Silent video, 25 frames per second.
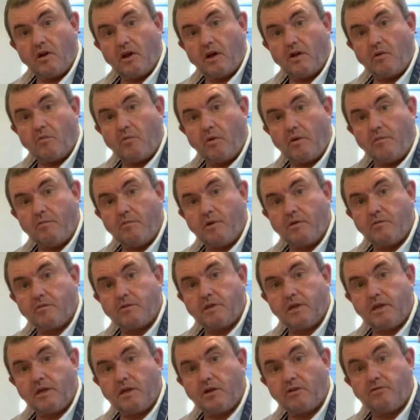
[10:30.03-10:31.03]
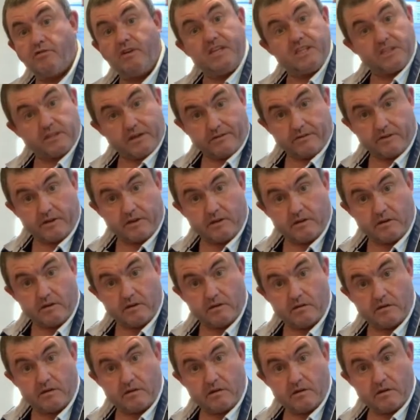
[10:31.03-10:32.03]
when we was in Greece, I think.
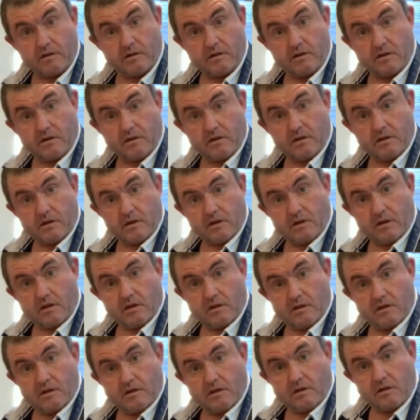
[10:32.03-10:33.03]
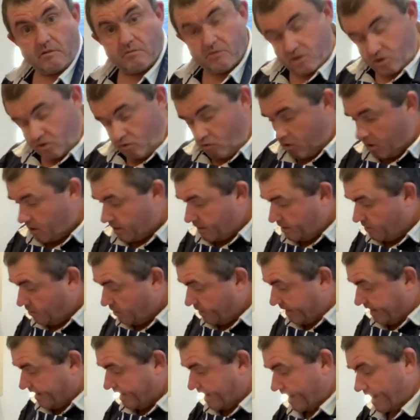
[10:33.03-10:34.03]
I was snorkeling,
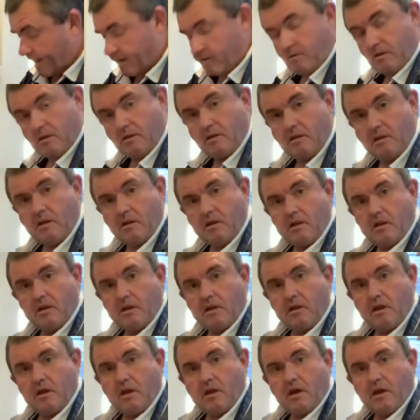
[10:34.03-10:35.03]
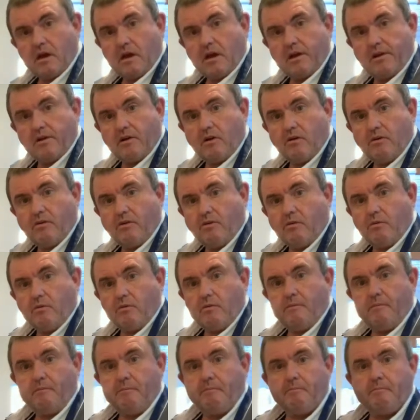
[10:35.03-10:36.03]
looking down, and I thought,
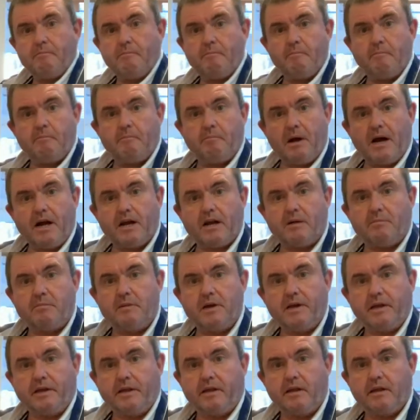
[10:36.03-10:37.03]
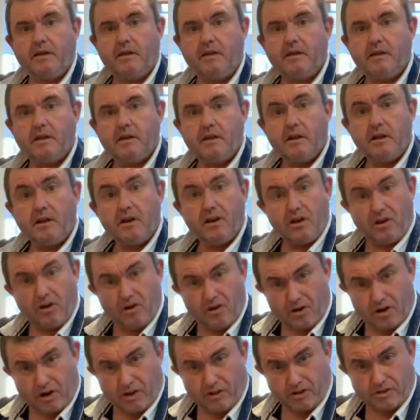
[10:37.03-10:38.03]
bugger me,
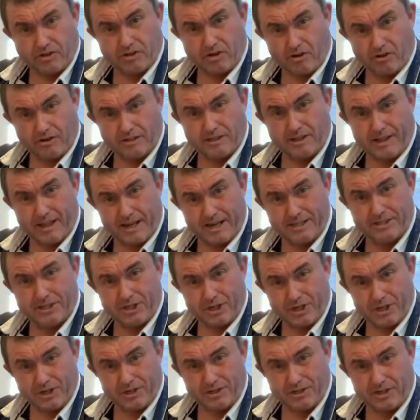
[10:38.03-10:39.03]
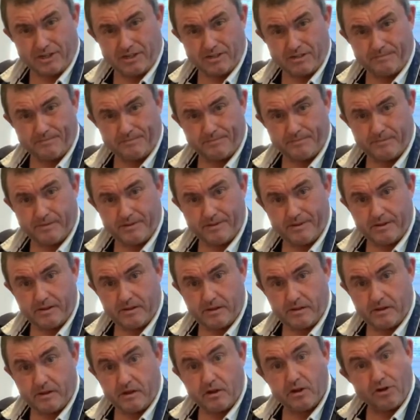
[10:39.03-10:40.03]
look at the size of that turd,
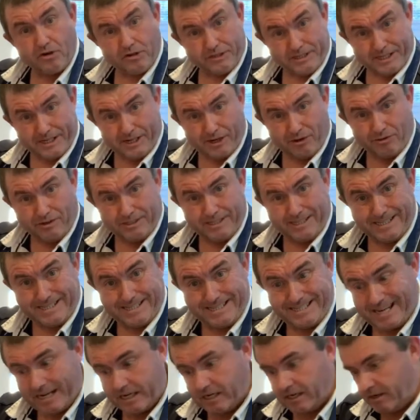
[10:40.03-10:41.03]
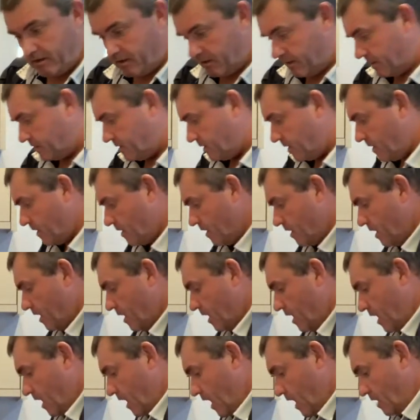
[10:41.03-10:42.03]
because it looked exactly like this.
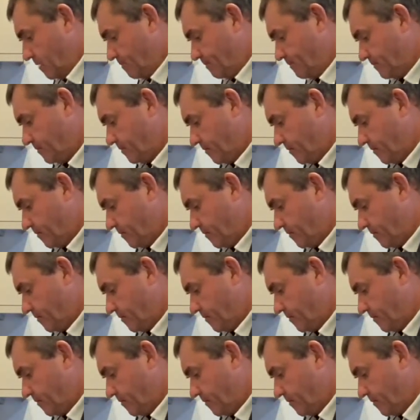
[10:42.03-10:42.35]
And